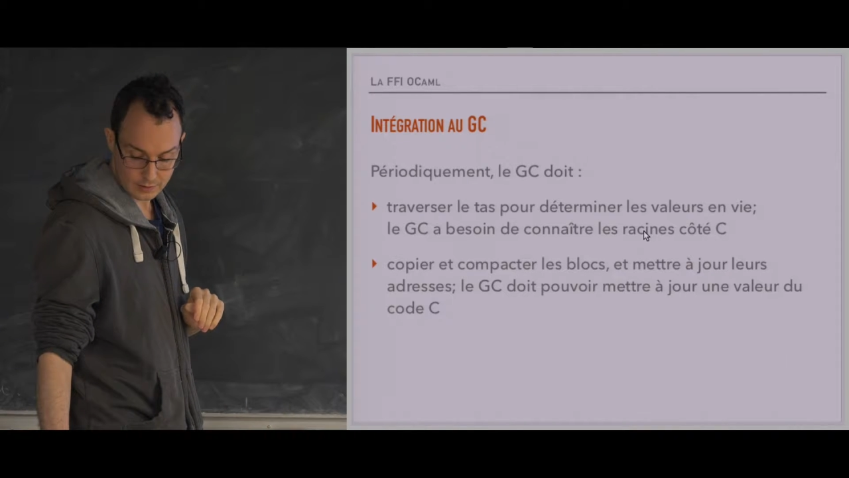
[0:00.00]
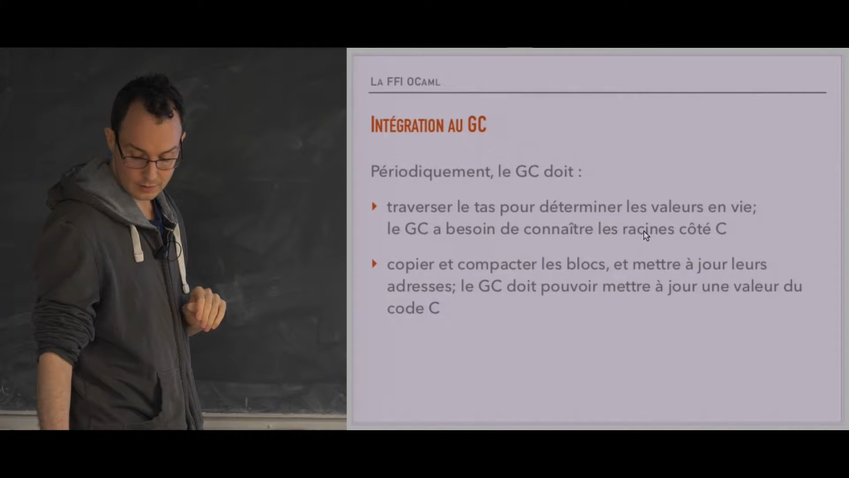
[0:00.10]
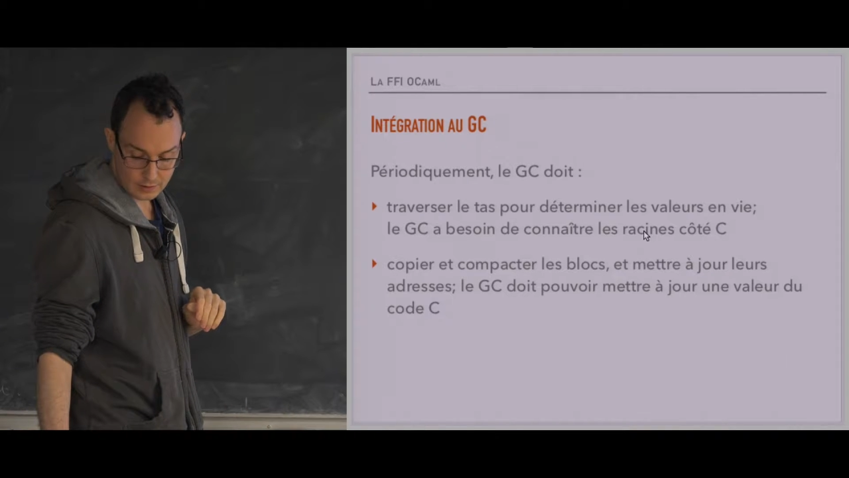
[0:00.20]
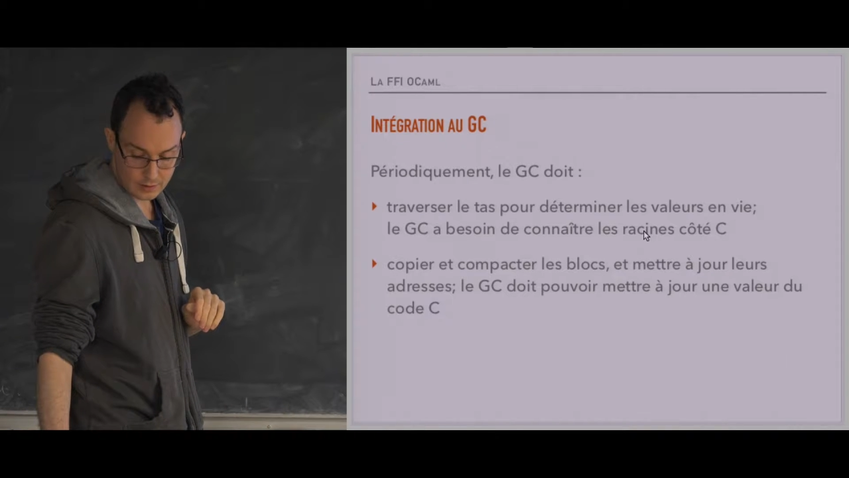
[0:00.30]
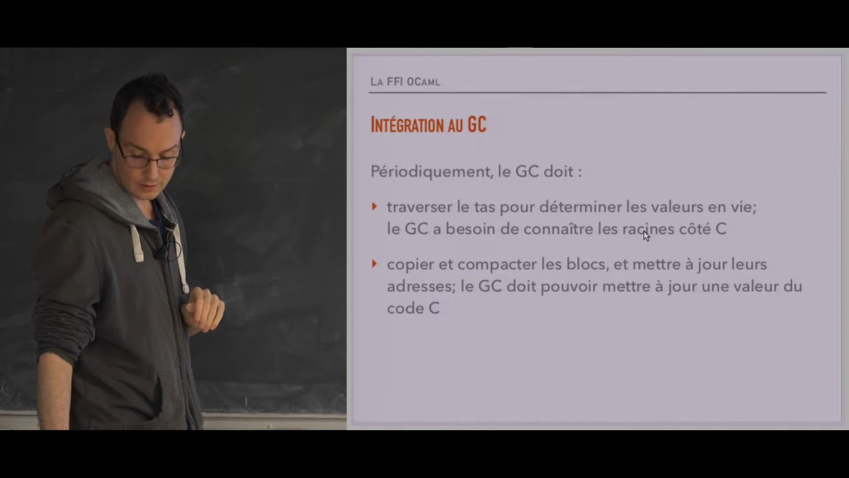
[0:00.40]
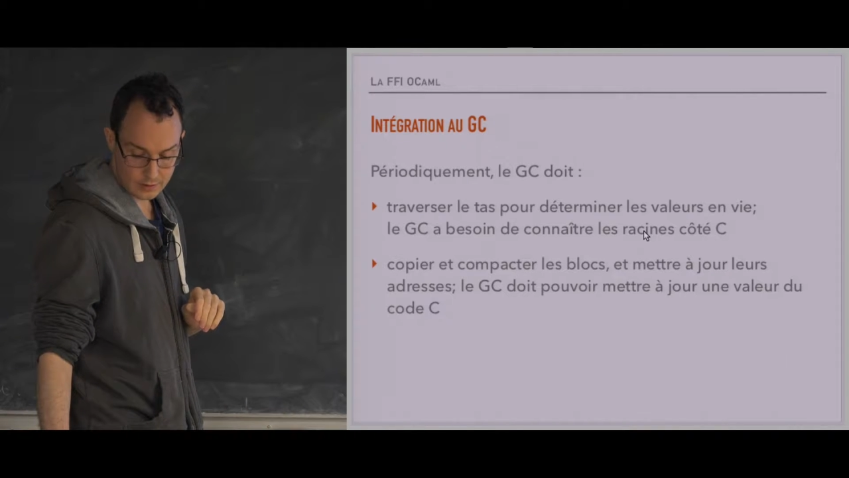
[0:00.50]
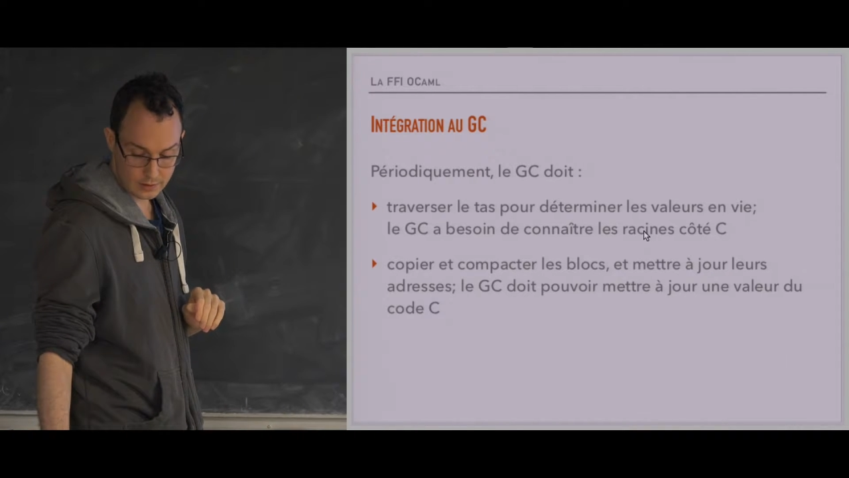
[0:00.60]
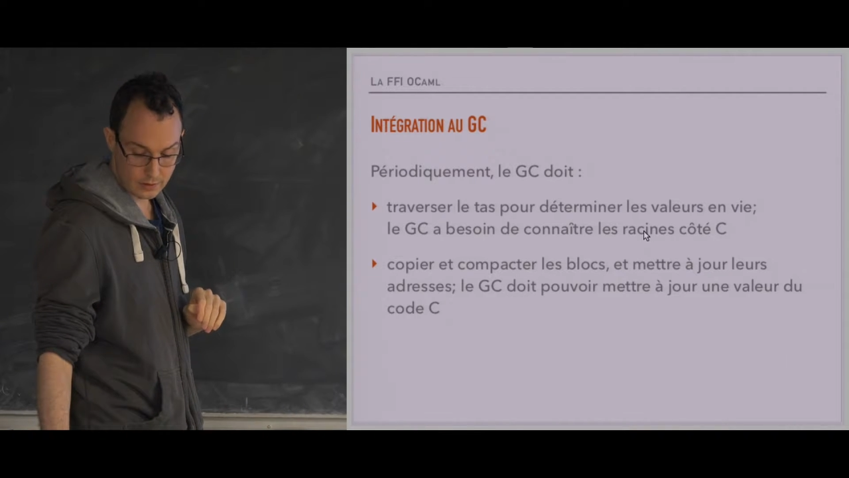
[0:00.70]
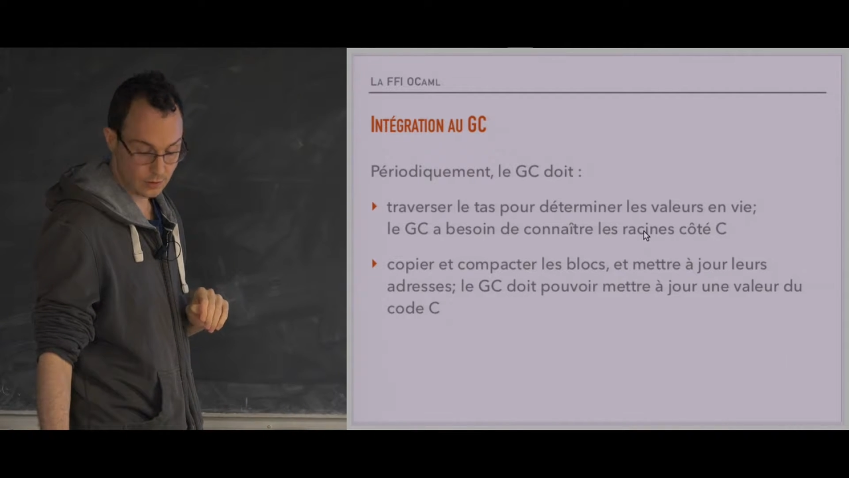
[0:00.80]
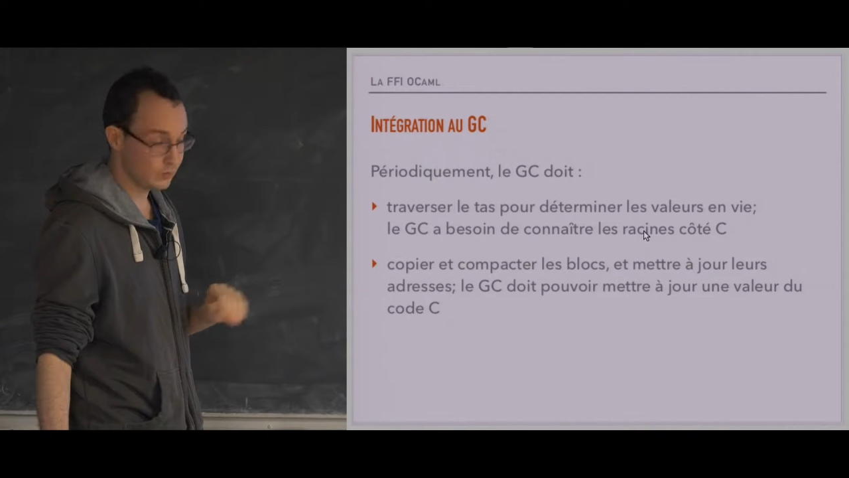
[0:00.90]

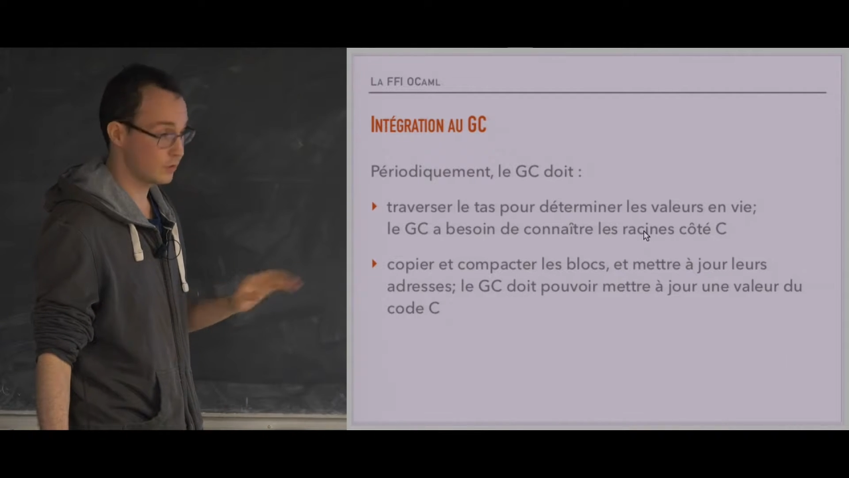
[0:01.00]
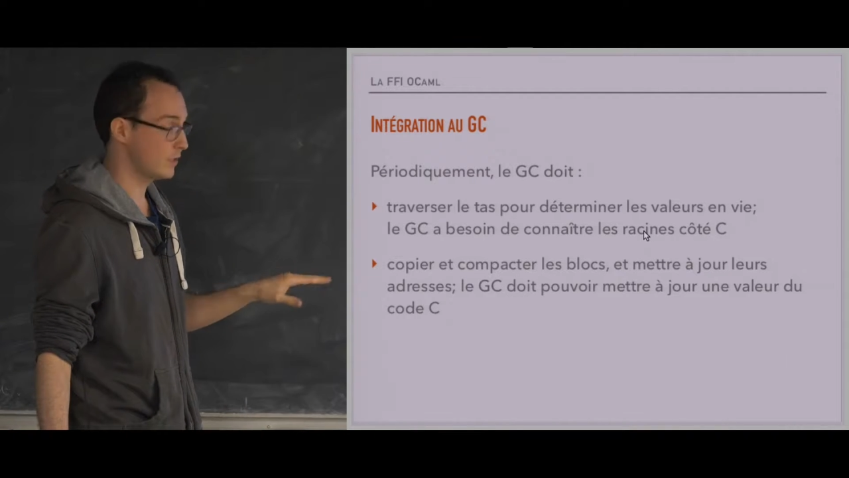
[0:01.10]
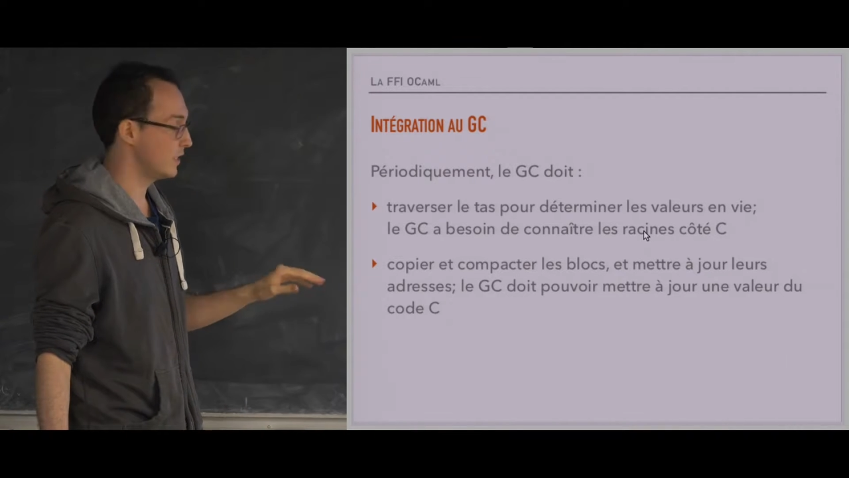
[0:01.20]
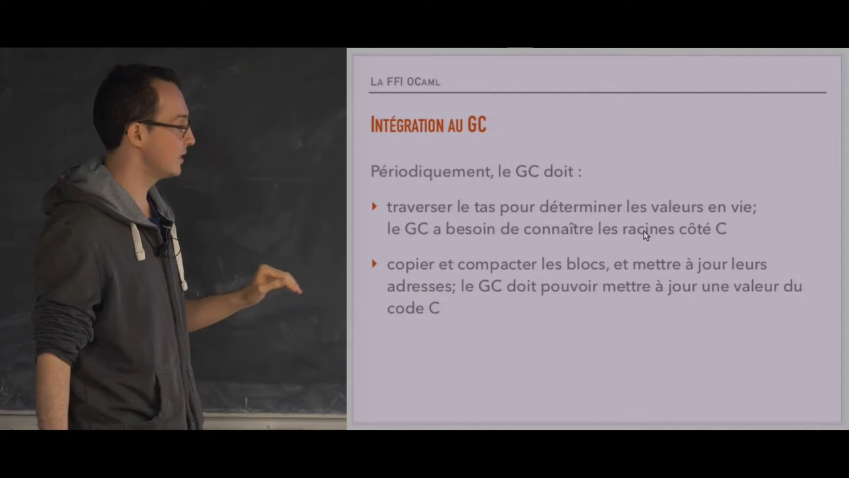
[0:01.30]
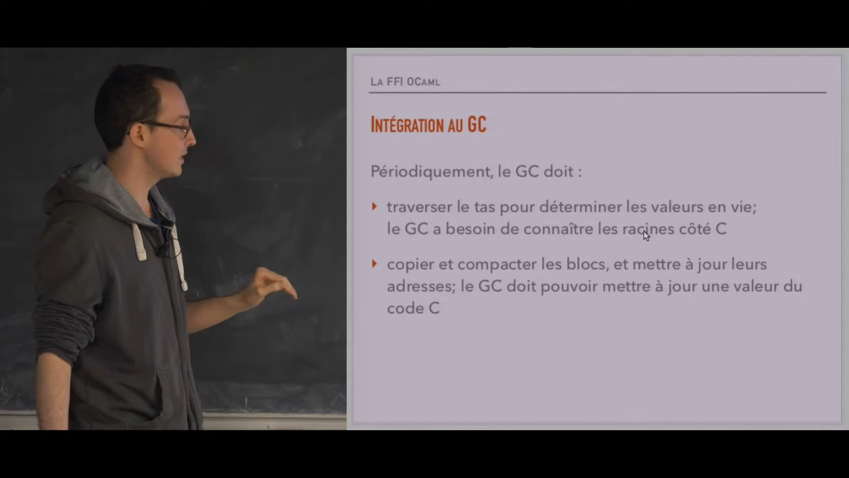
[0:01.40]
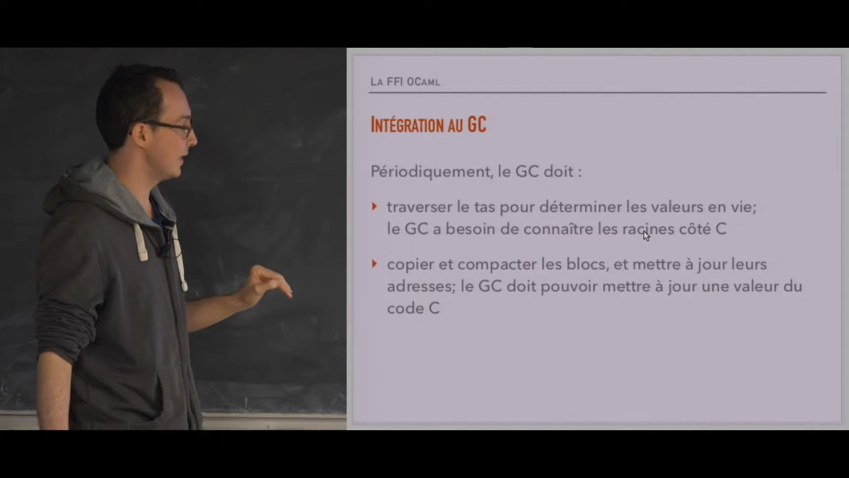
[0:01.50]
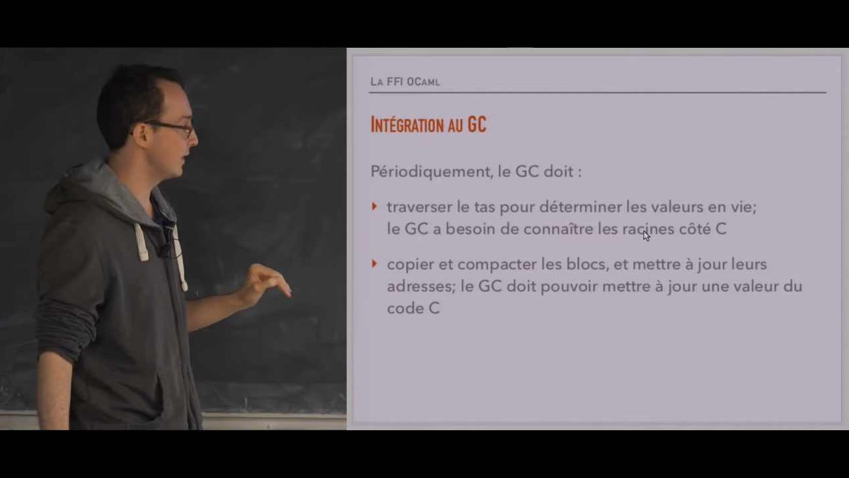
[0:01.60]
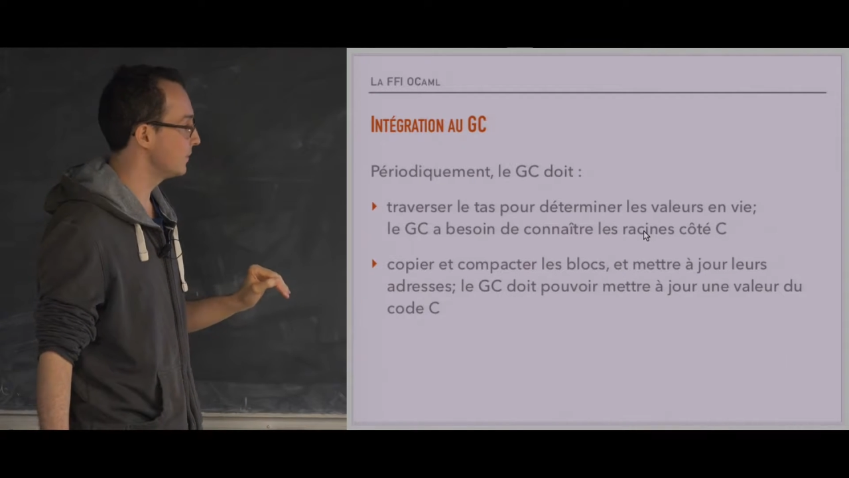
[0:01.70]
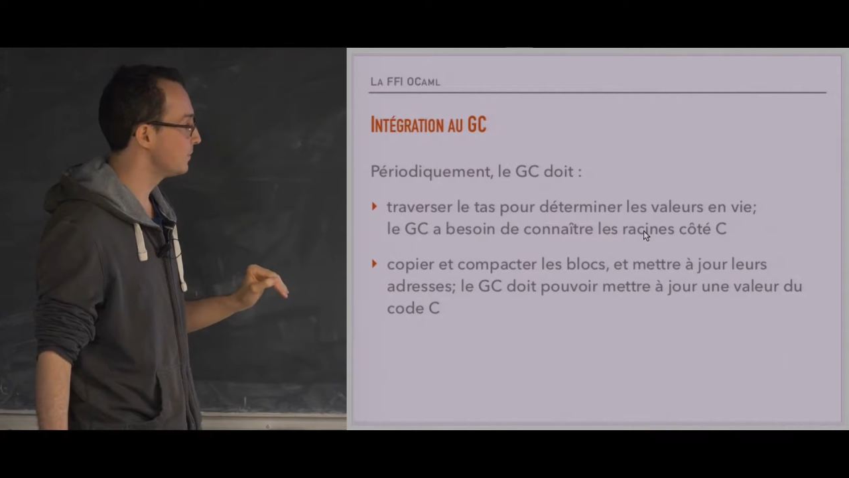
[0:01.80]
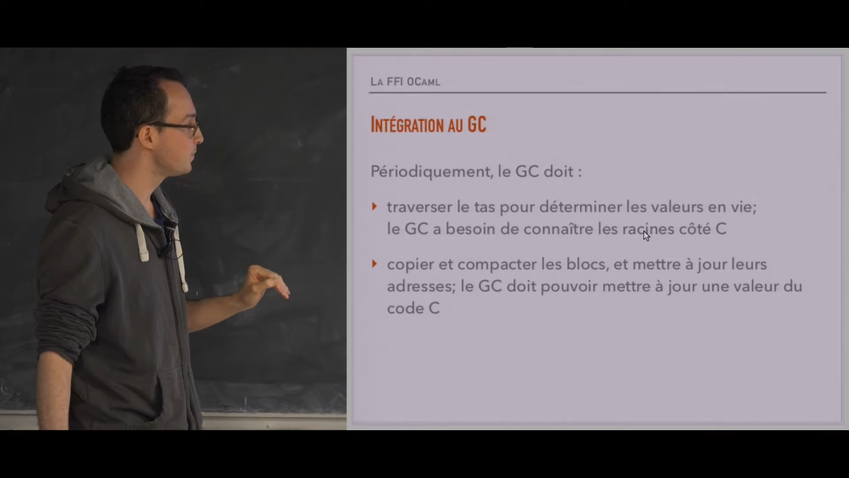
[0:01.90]
on the C
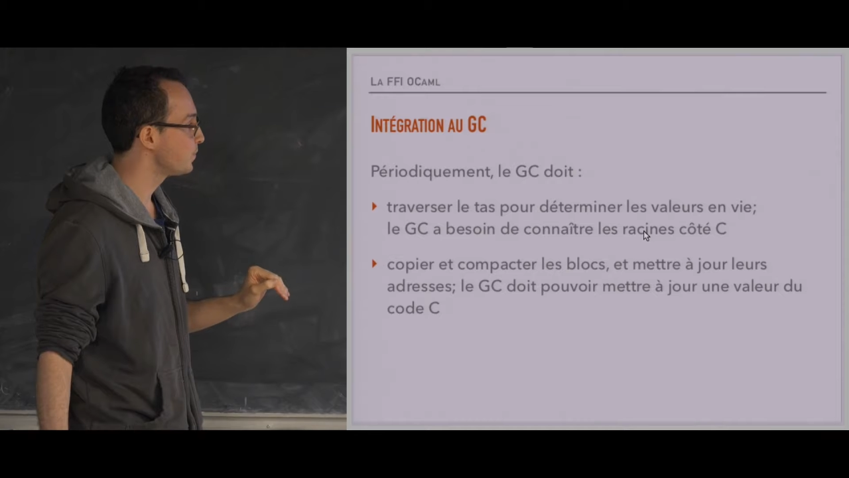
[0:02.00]
side.